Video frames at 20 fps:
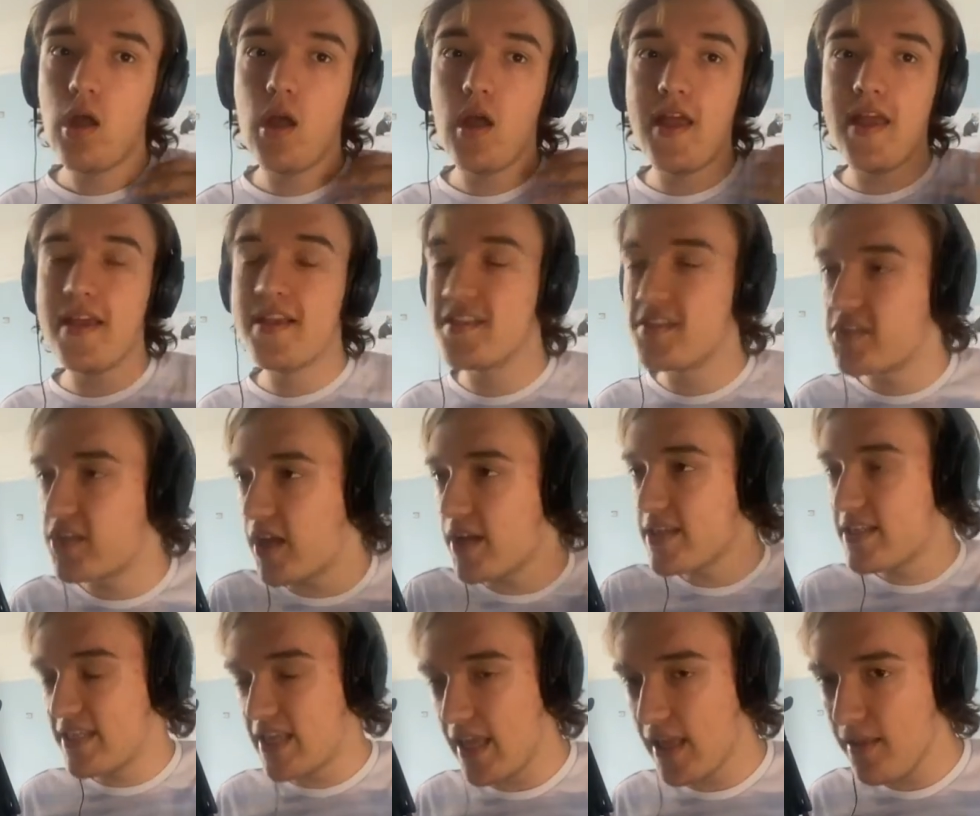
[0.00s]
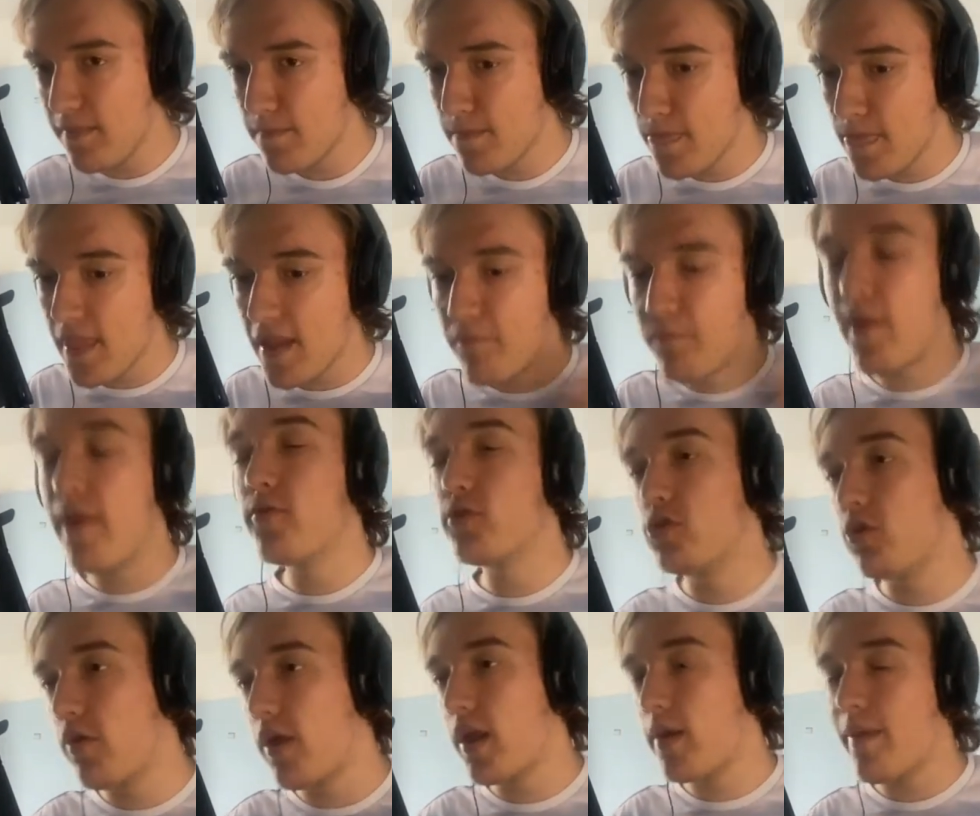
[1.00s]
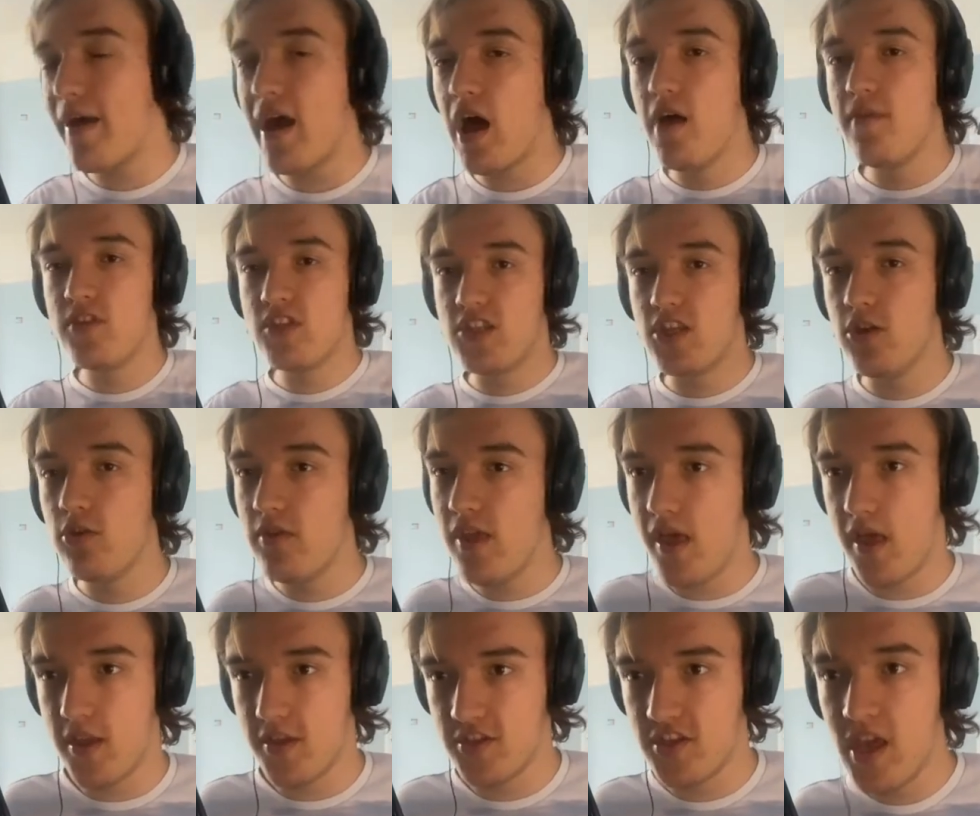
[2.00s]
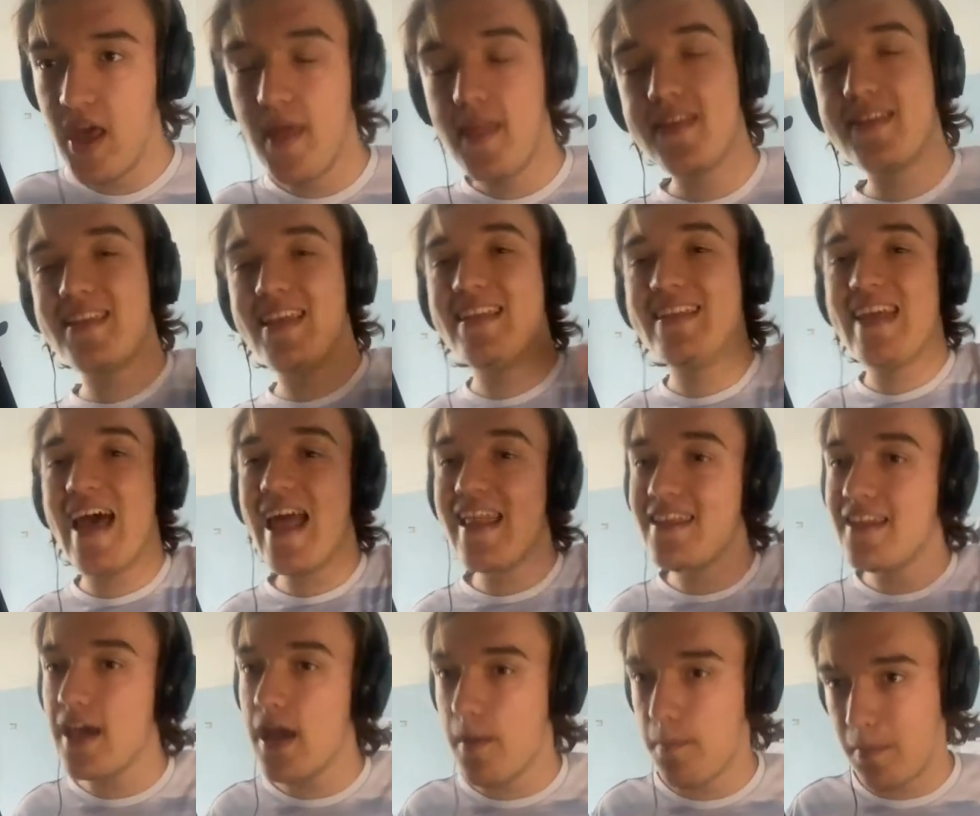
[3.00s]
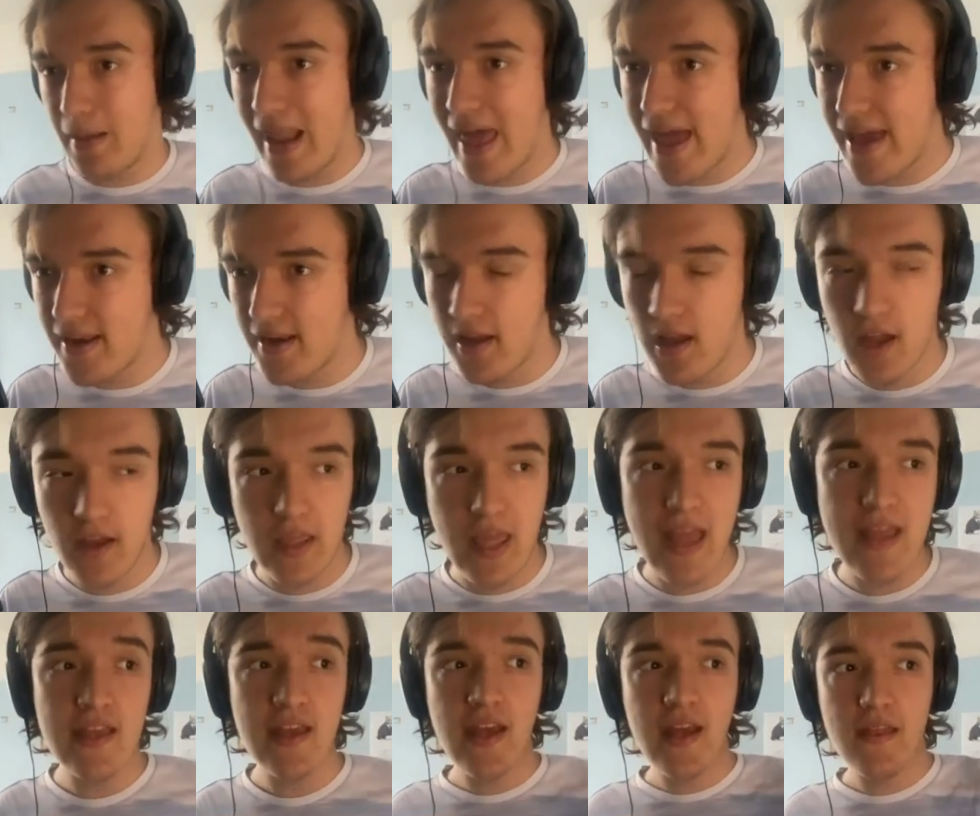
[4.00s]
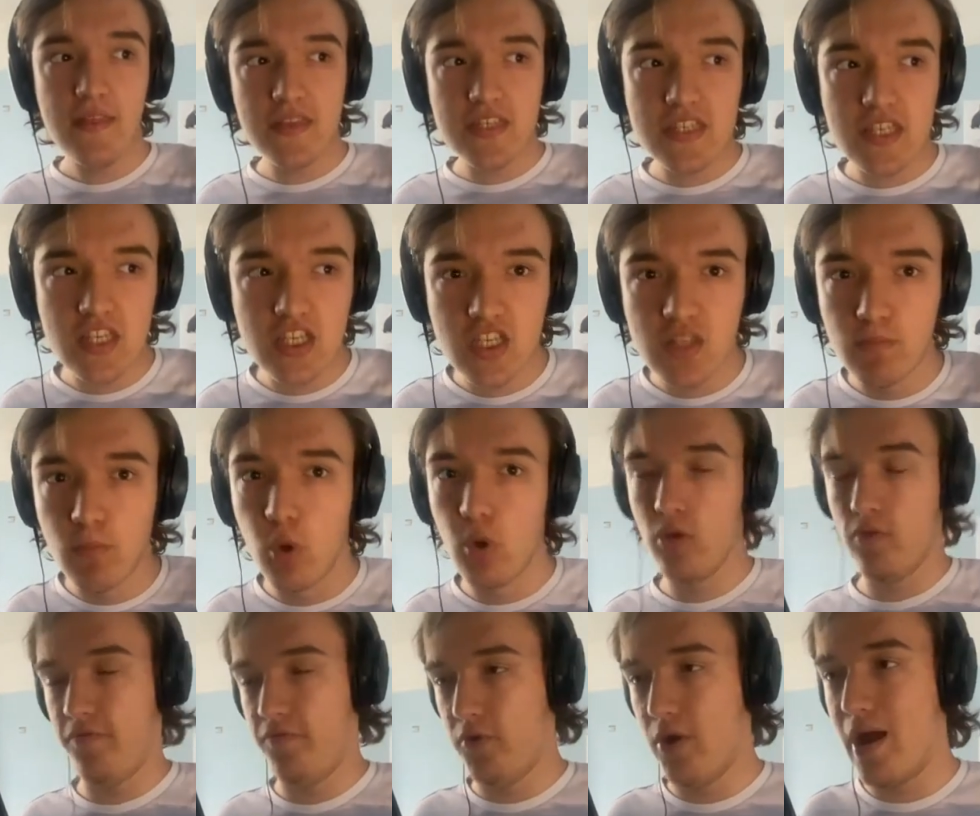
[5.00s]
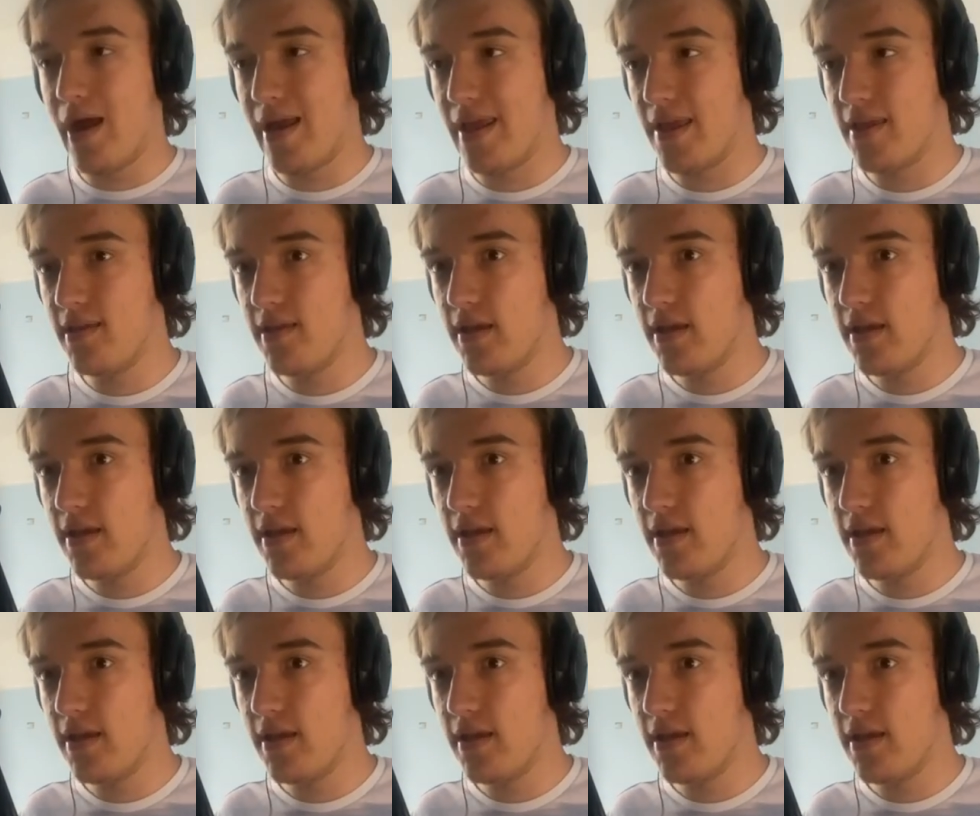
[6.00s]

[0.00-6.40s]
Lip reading: exciting if we were talking about over 2 years. This is a 10-year plan, okay? This is small fry.